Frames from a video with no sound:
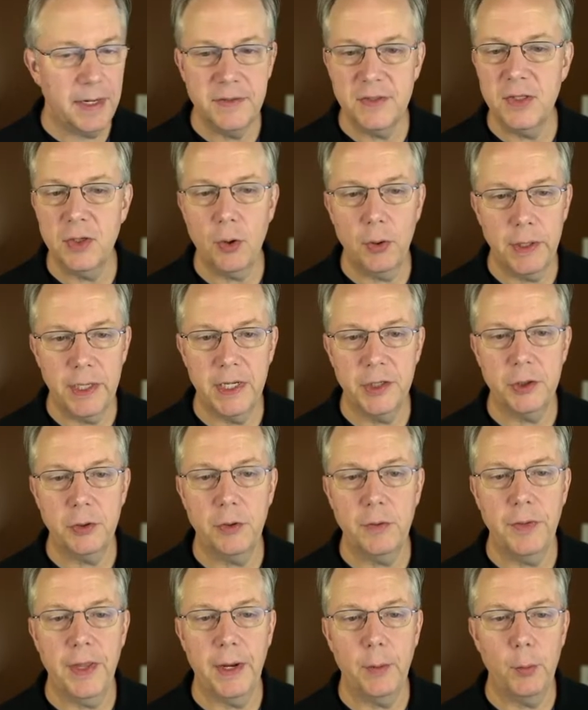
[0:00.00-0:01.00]
is the
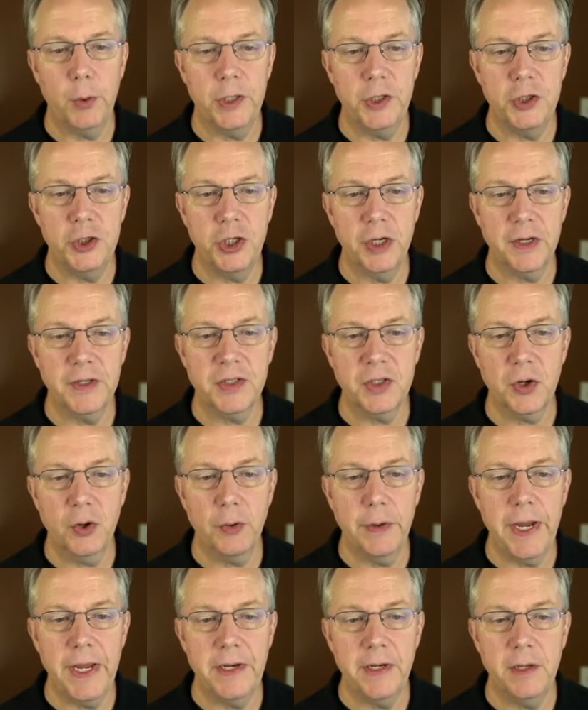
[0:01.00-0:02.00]
credential that we just
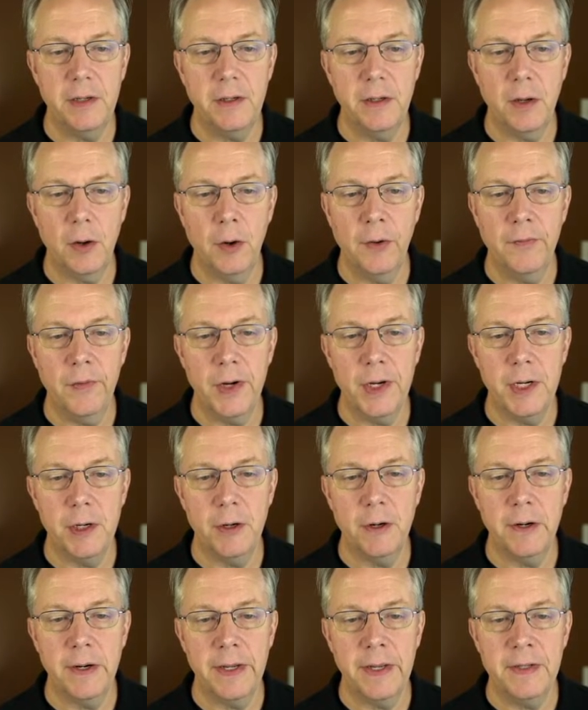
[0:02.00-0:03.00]
created over
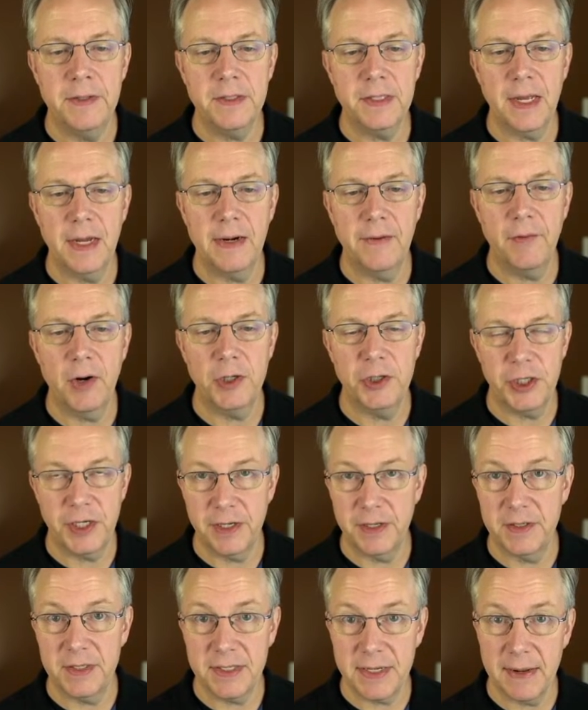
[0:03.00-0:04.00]
here inside of our
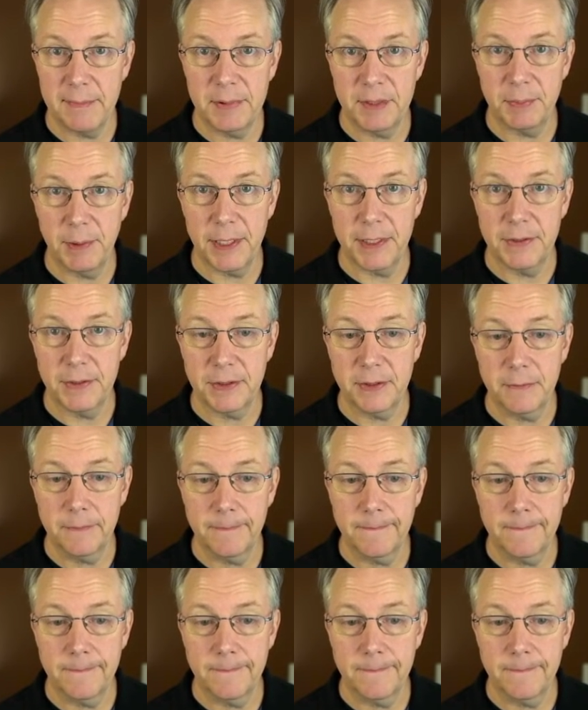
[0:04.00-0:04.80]
Jenkins namespace.